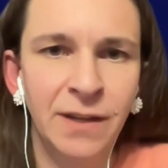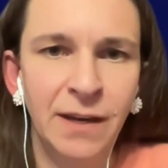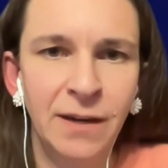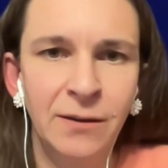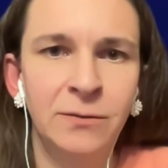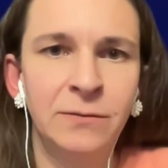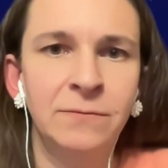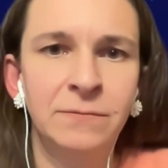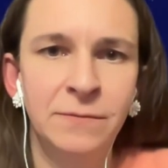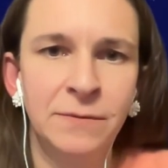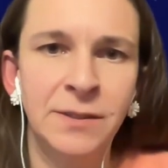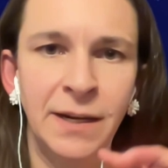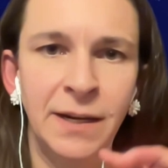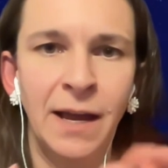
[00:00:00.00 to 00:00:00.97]
out?
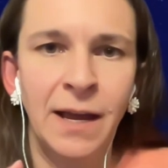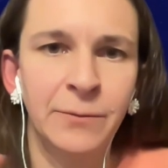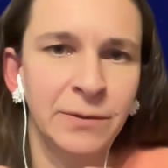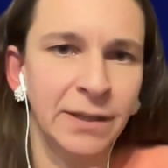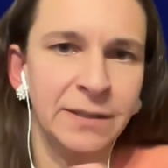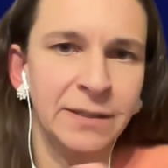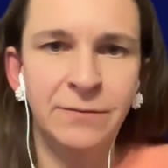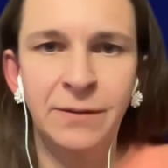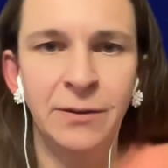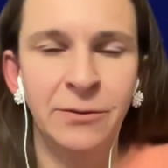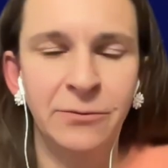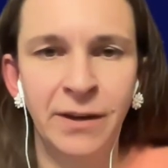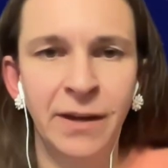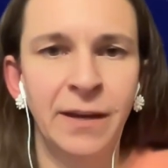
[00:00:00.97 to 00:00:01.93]
Say, I would like to
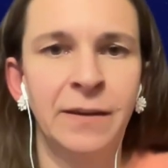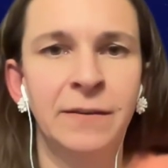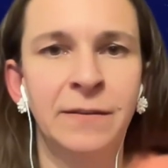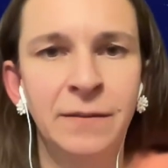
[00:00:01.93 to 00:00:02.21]
verify?